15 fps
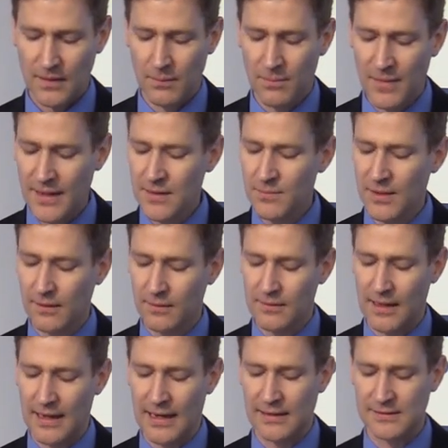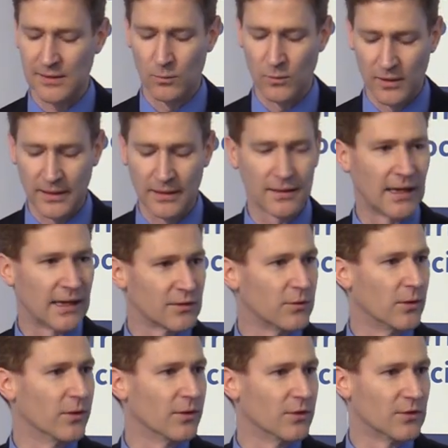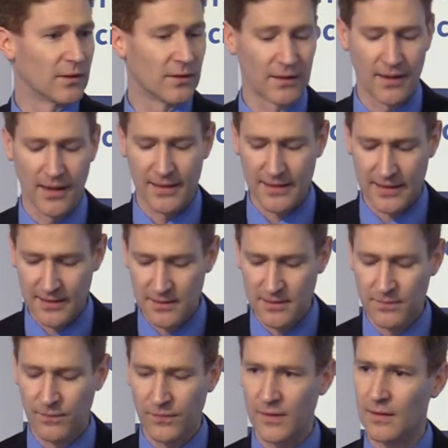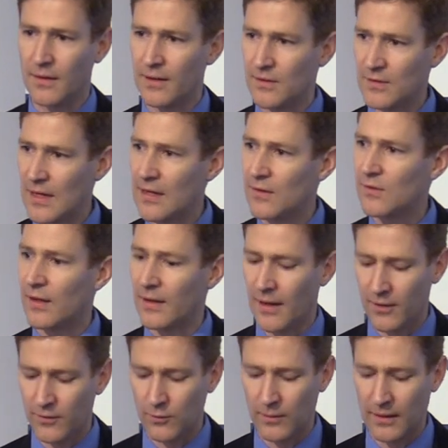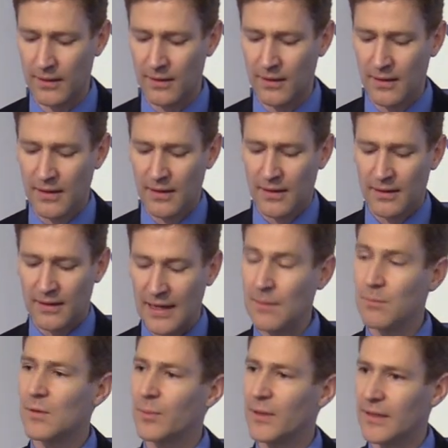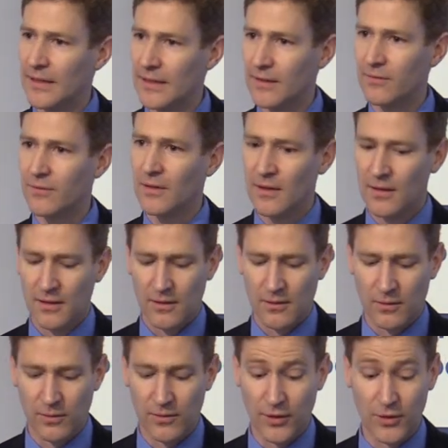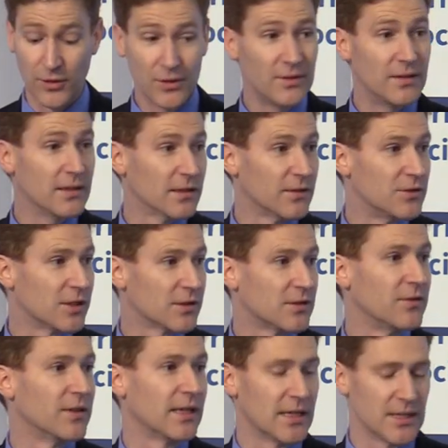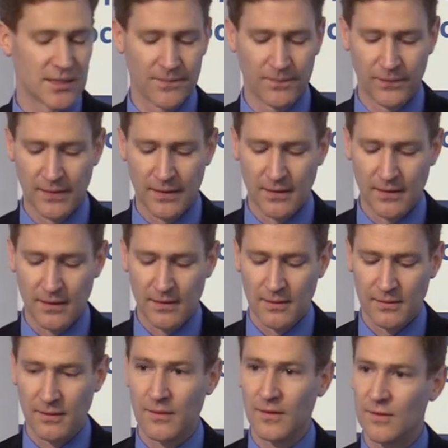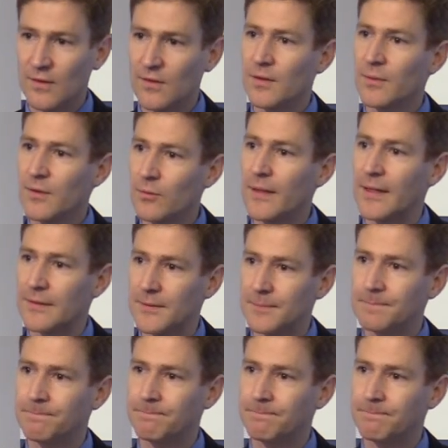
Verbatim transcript: Many middle-class and working-class voters in the United Kingdom, the United States, and elsewhere came to believe, with a good deal of justification, that the system is rigged.